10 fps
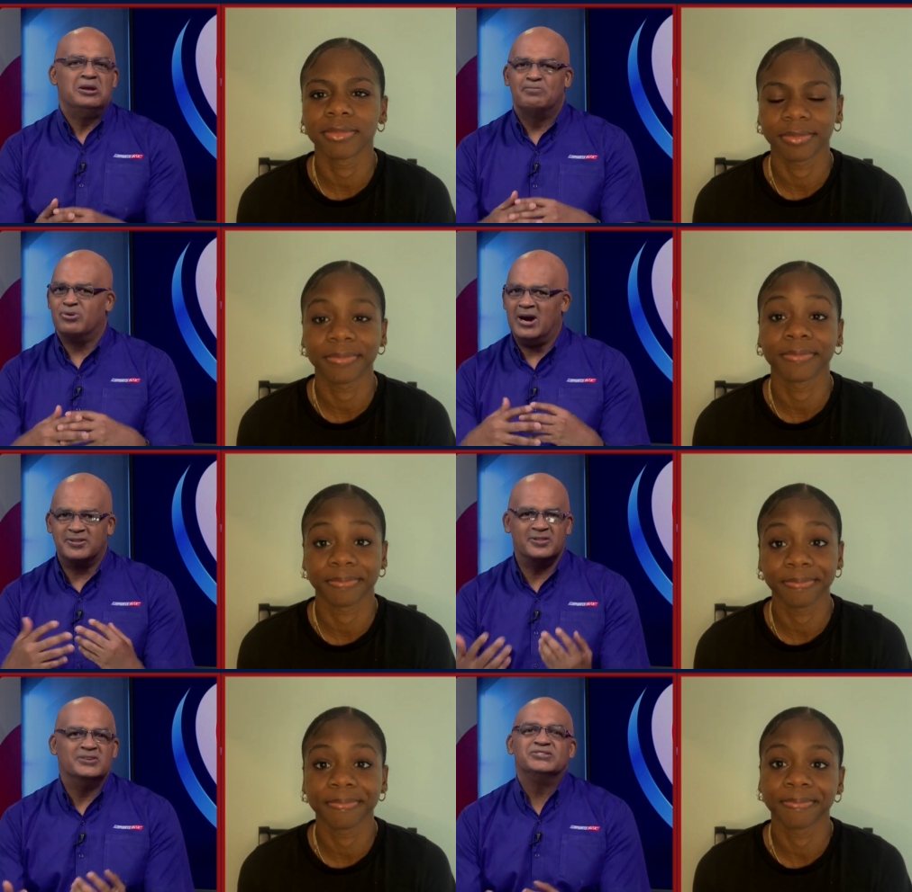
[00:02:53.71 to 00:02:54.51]
Speaker 1: Prior to
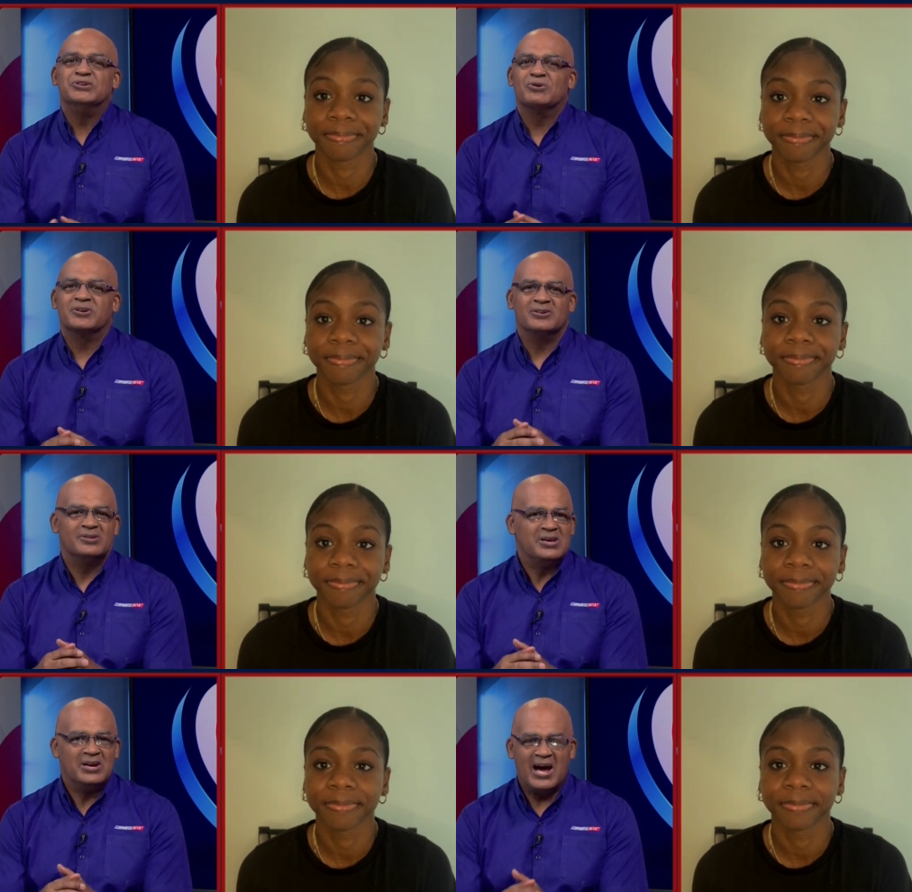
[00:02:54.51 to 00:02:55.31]
this, you were the
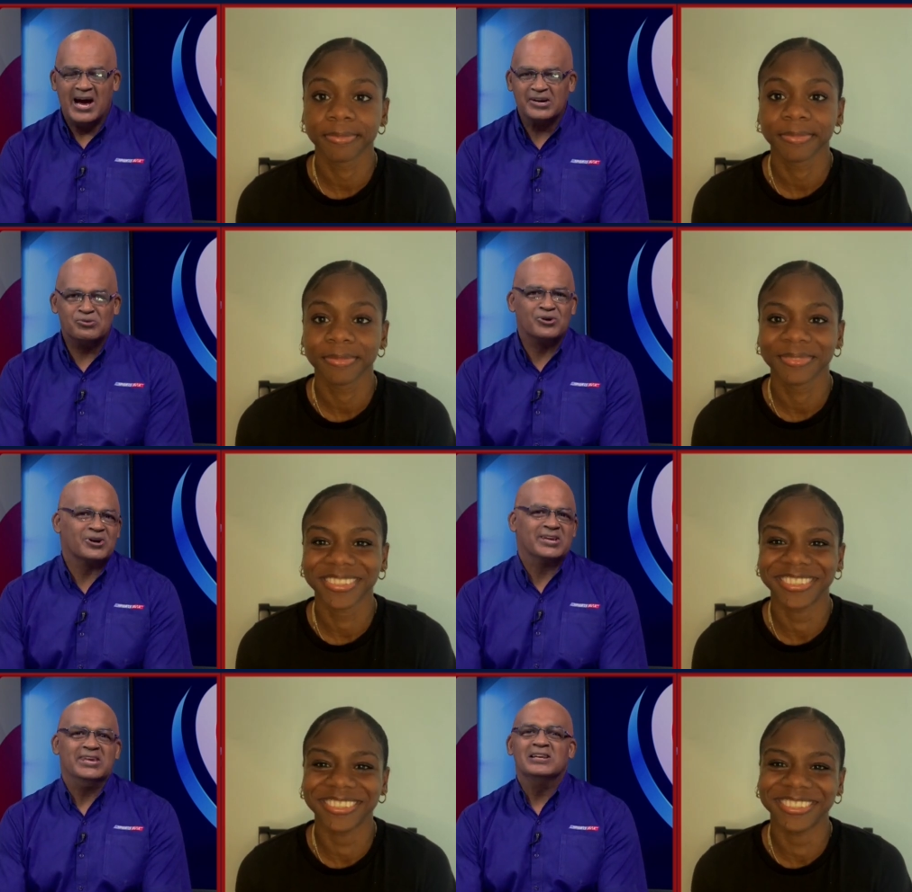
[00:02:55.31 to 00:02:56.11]

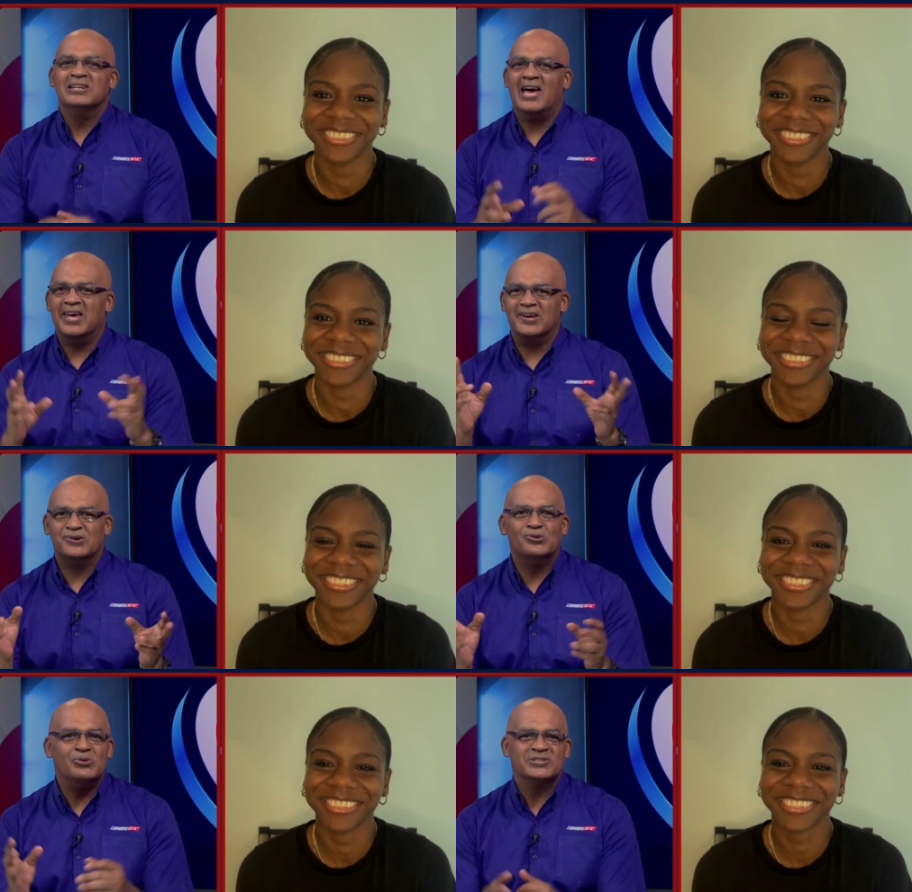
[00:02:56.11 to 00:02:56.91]
hardworking lion who
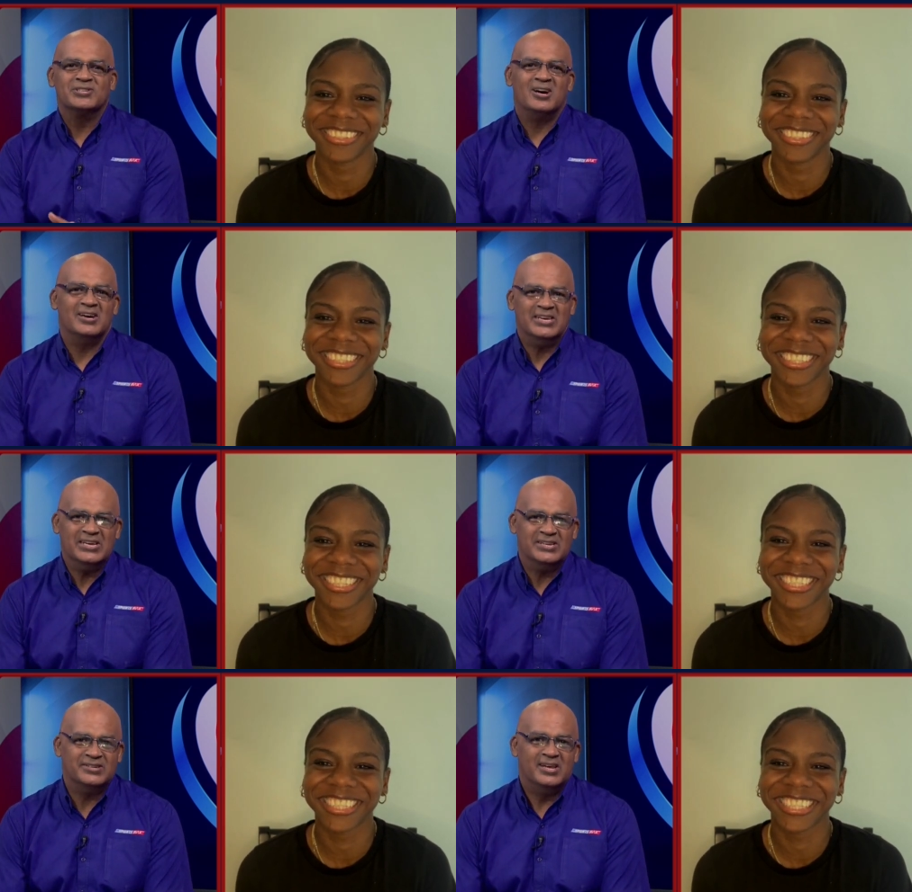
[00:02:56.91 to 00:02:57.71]
we saw
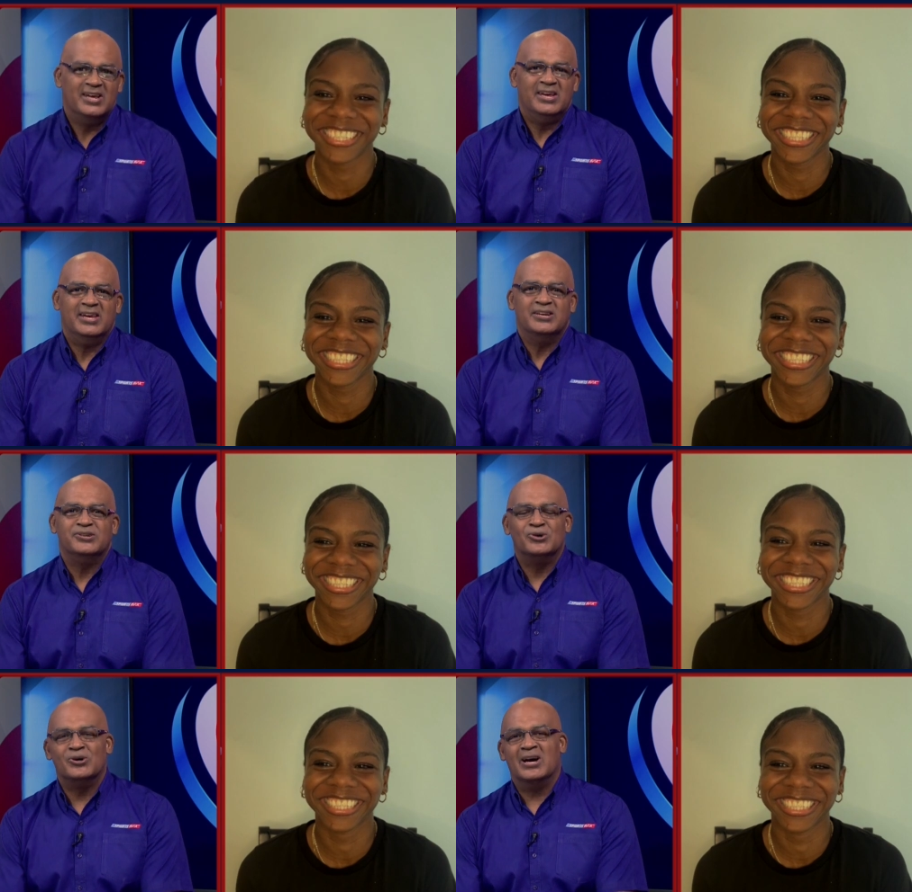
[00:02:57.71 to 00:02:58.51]
in, in
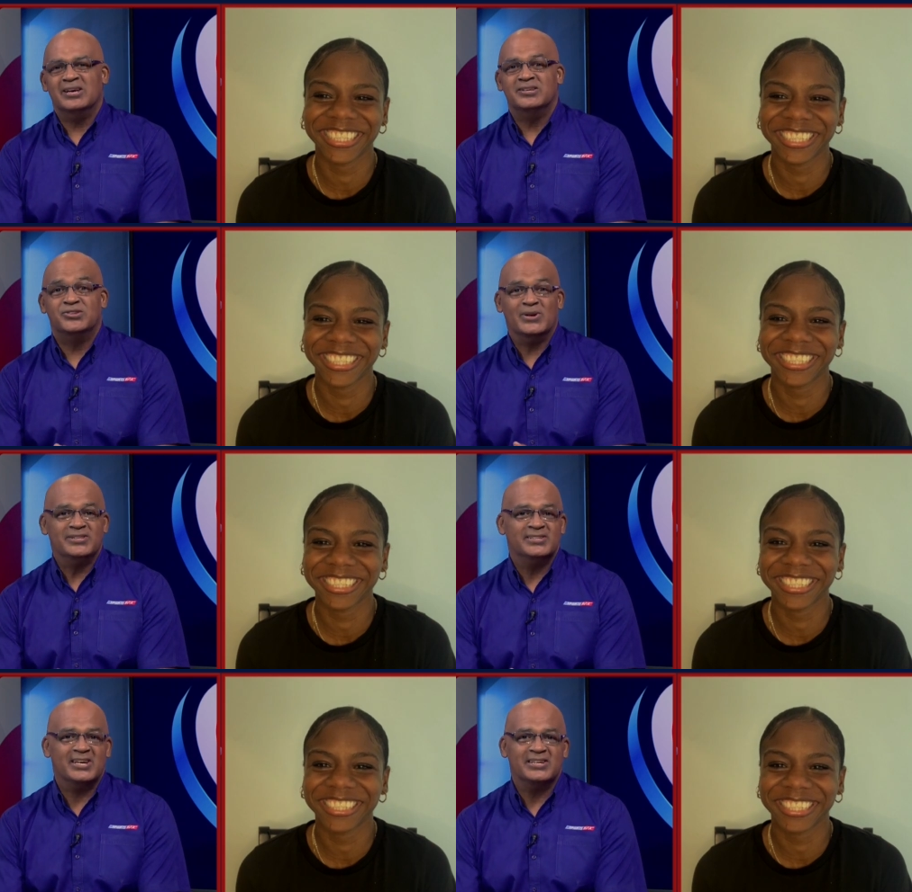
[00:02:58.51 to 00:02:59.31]
Doha in
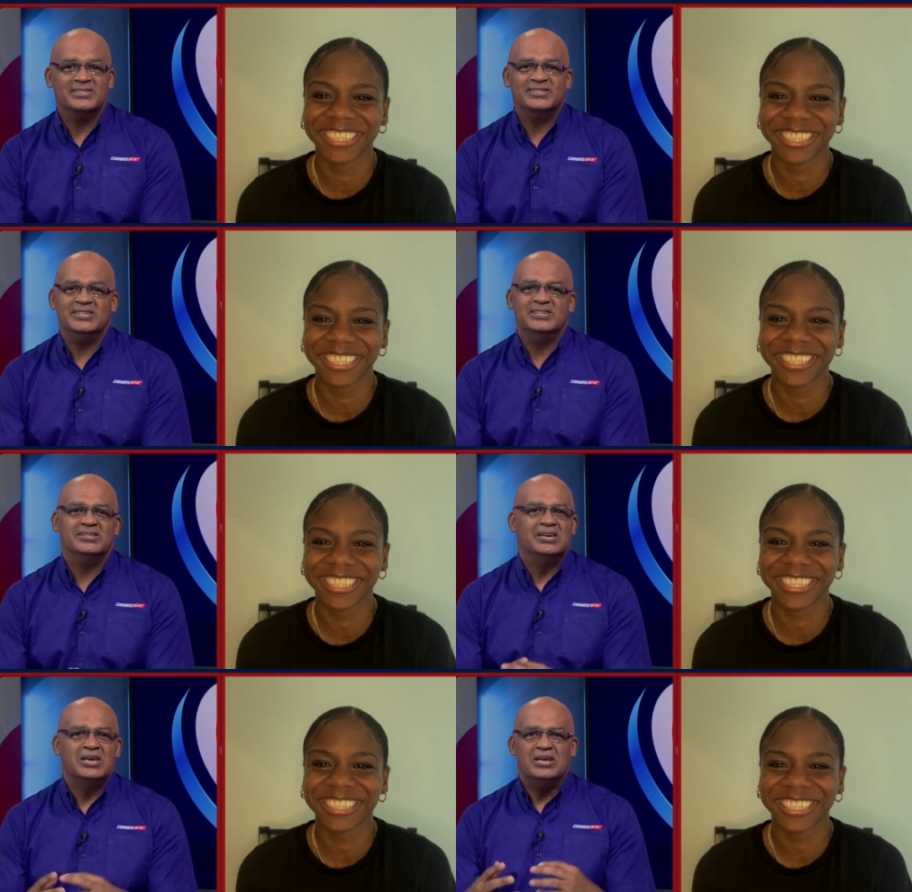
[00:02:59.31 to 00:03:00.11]
2019.
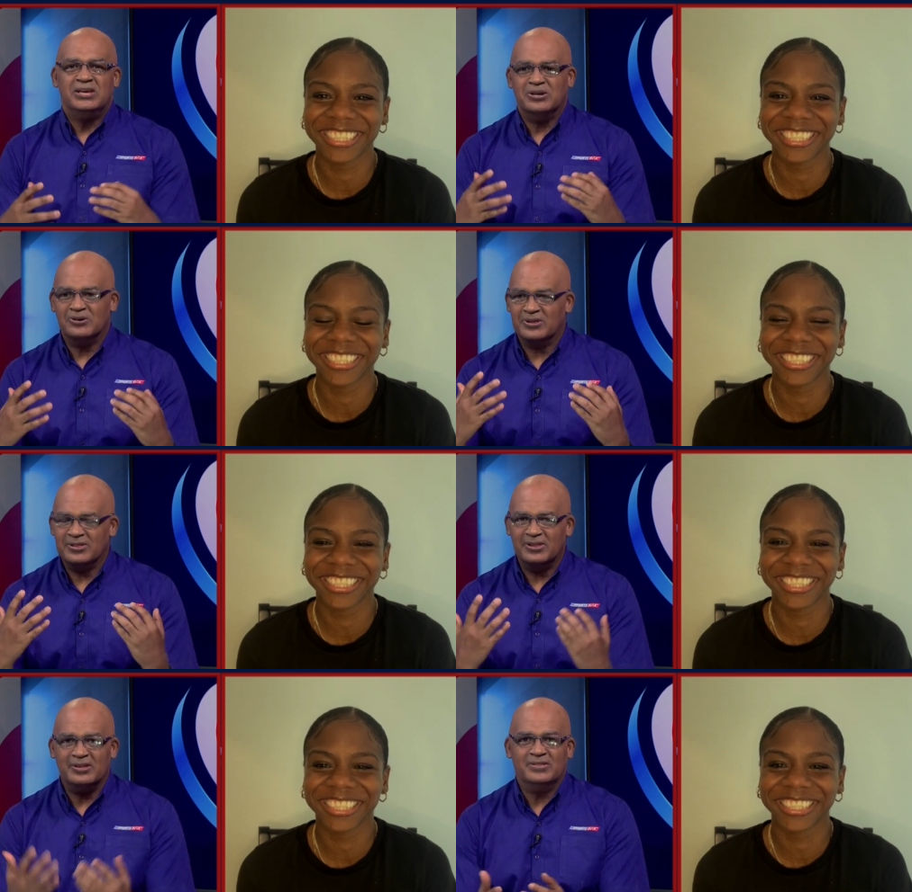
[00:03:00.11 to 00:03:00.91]
You know, the,
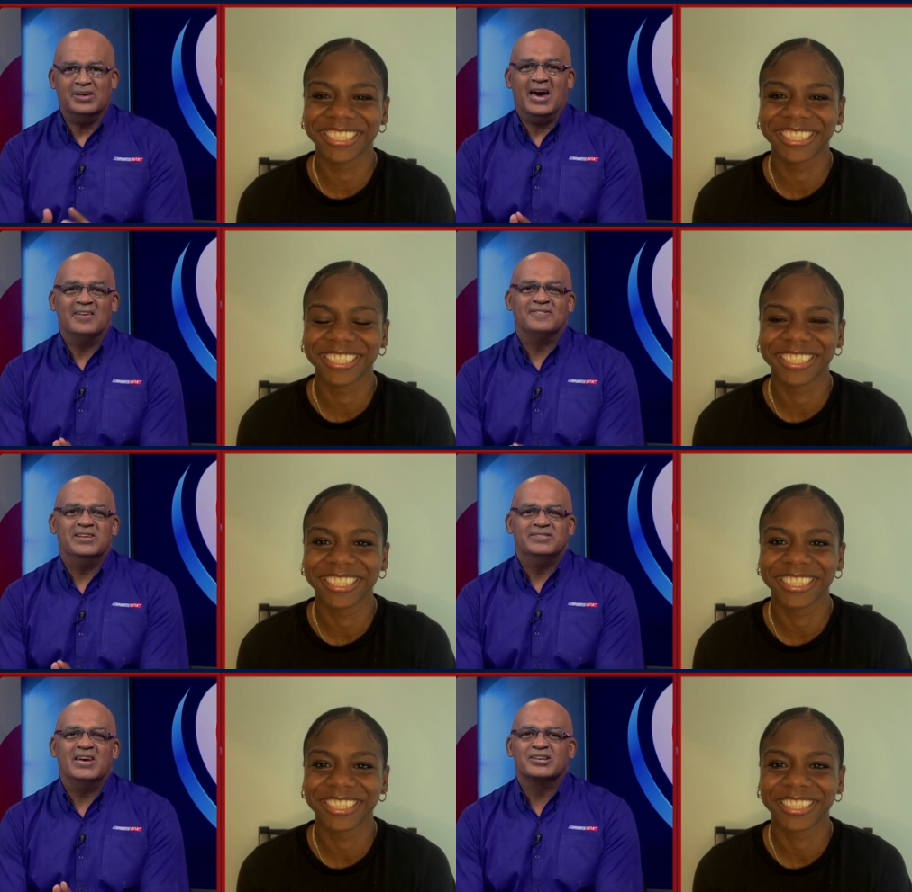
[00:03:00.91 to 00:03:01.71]
the, the, athlete
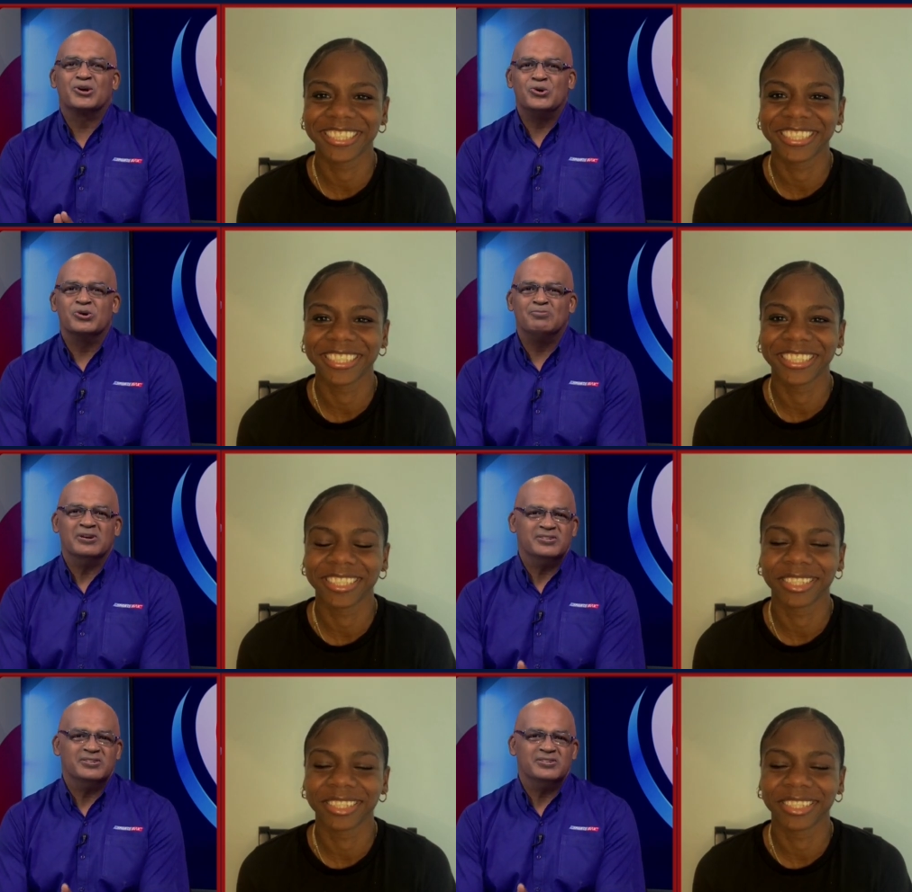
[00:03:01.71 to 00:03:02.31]
that could, but